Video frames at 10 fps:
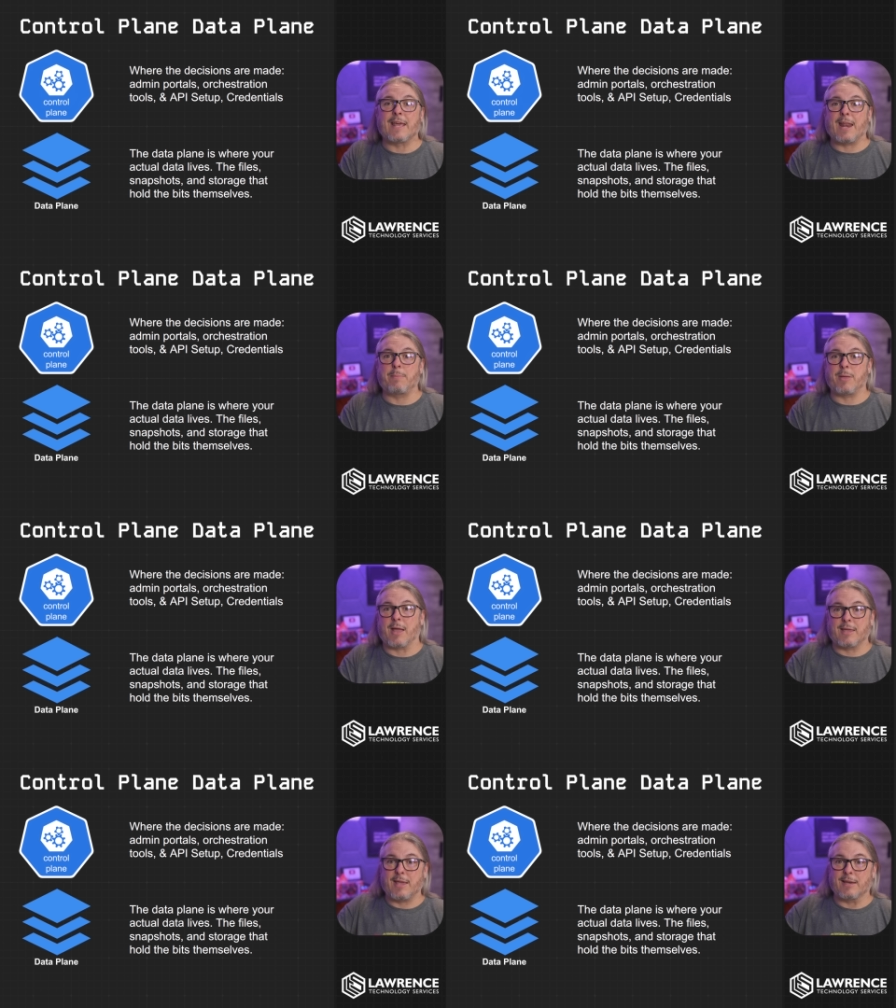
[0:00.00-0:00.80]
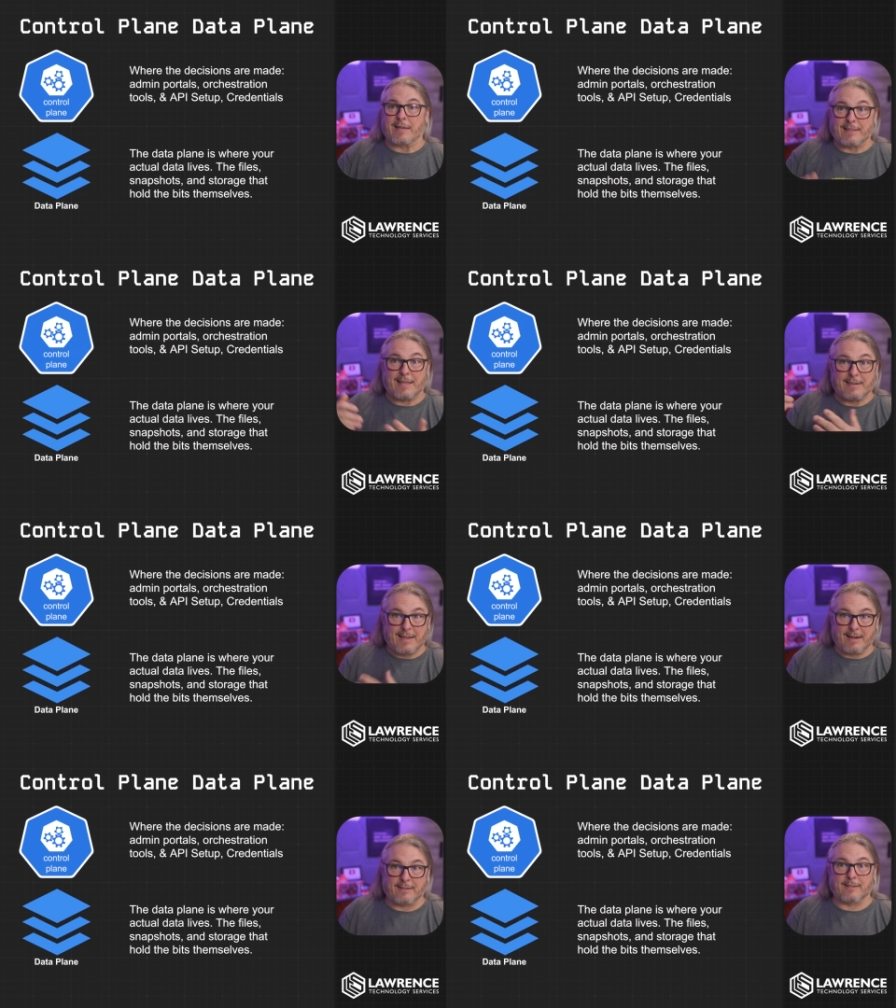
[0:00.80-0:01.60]
that API key to get that
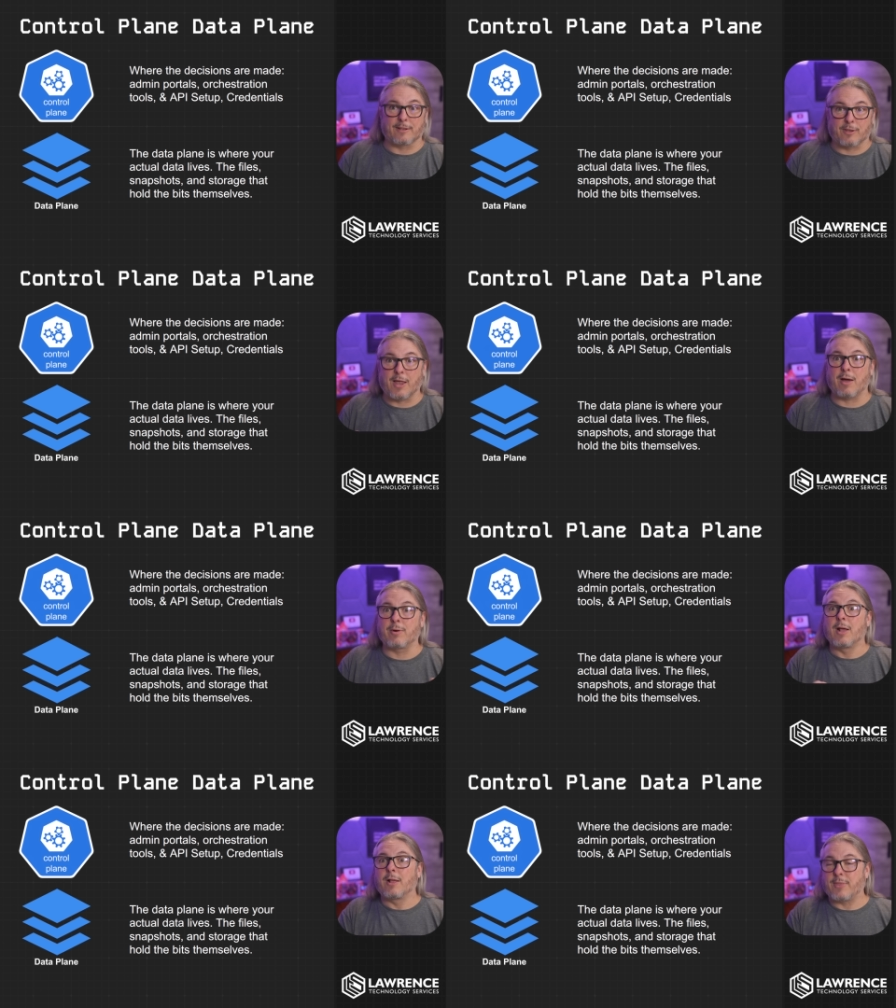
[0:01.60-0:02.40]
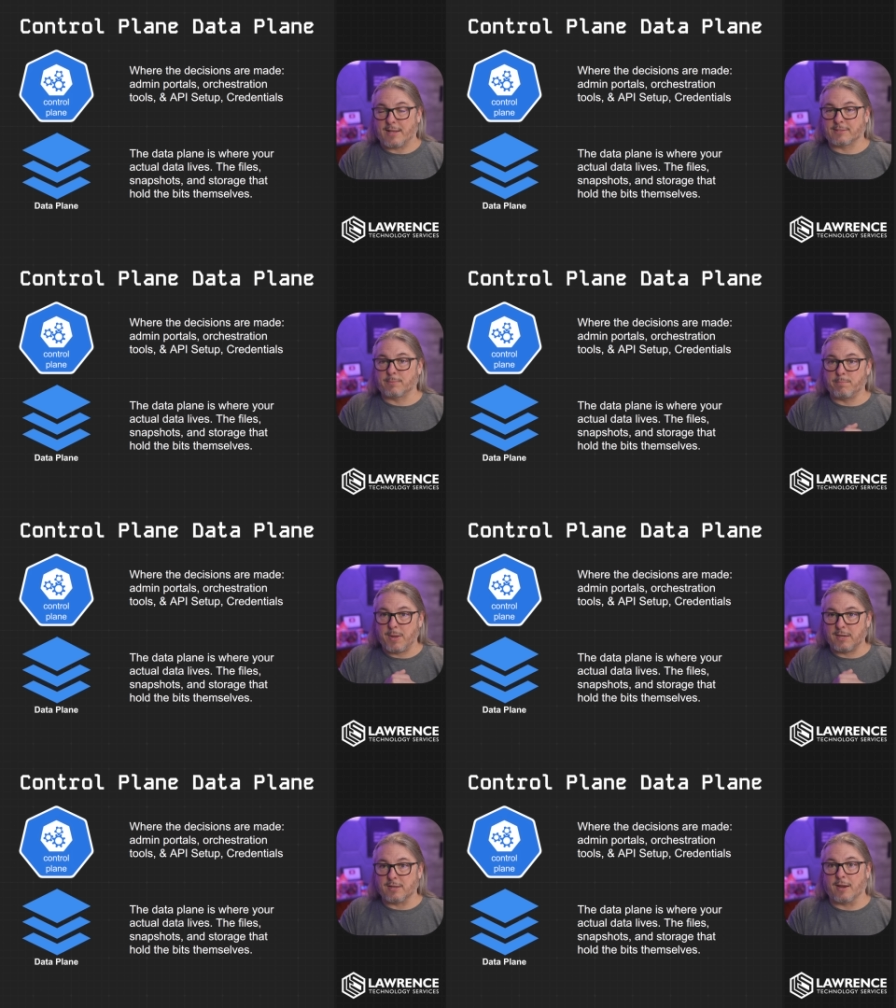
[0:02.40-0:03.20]
data to the cloud, that's
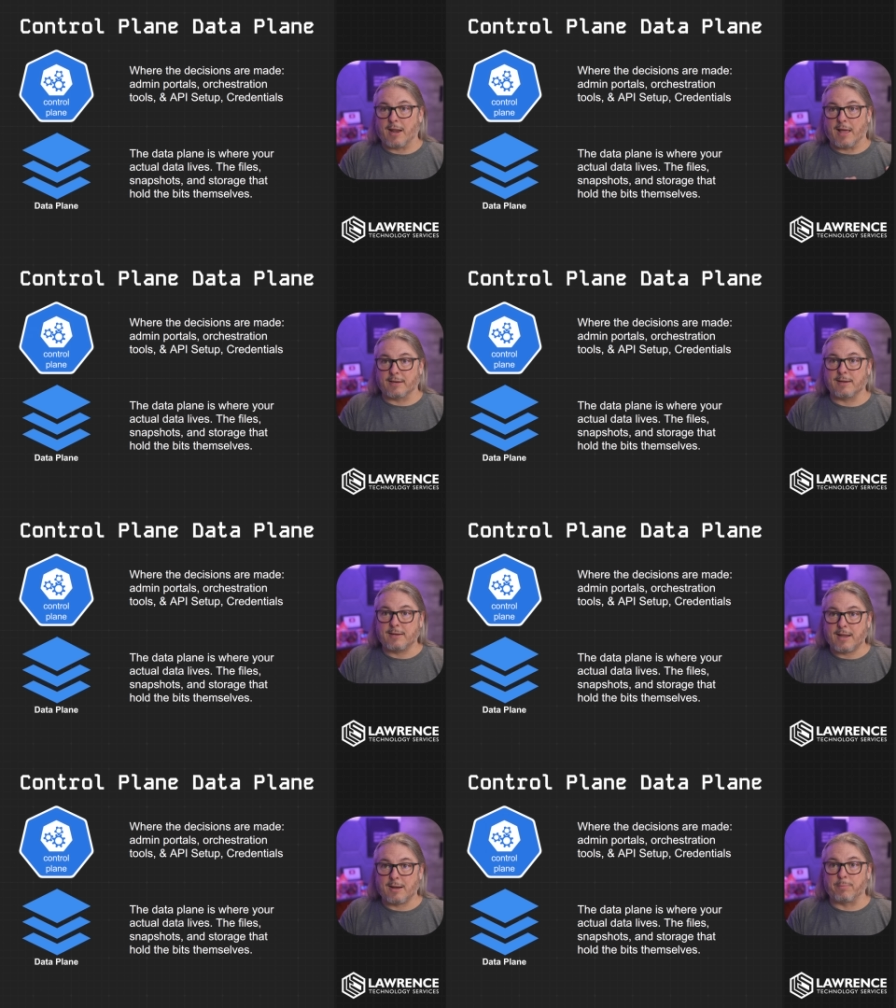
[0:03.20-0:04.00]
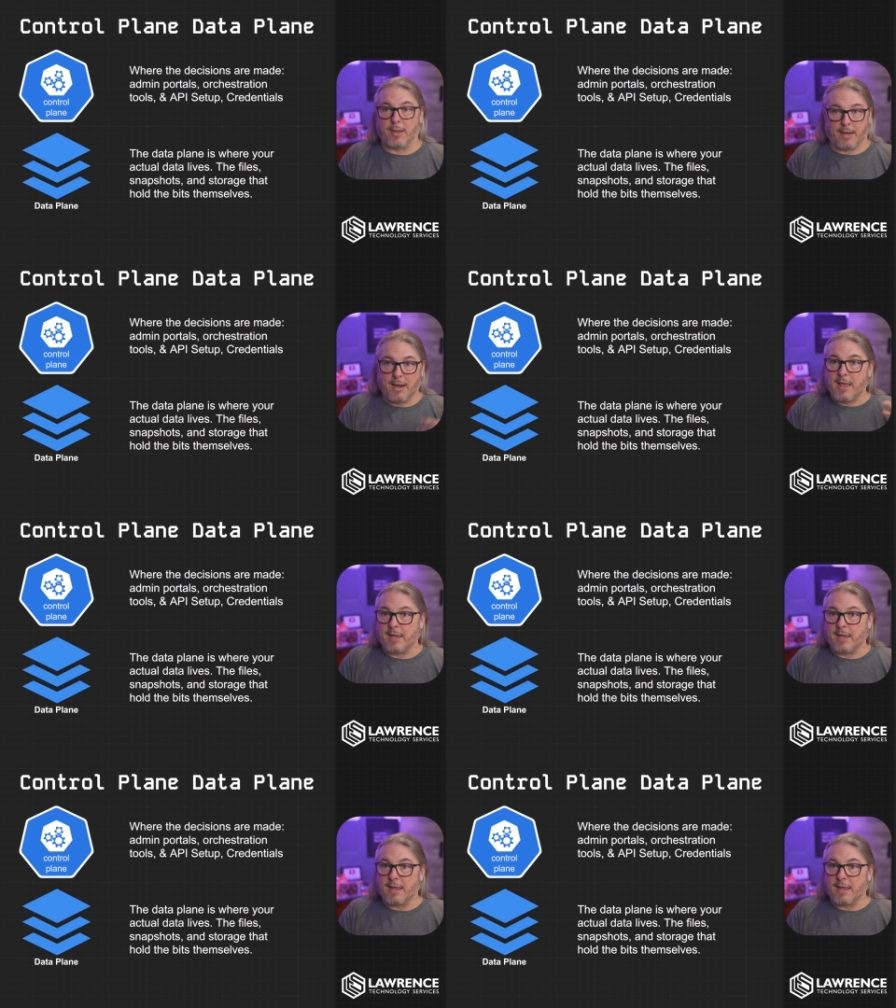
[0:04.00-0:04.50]
being done on the data plane.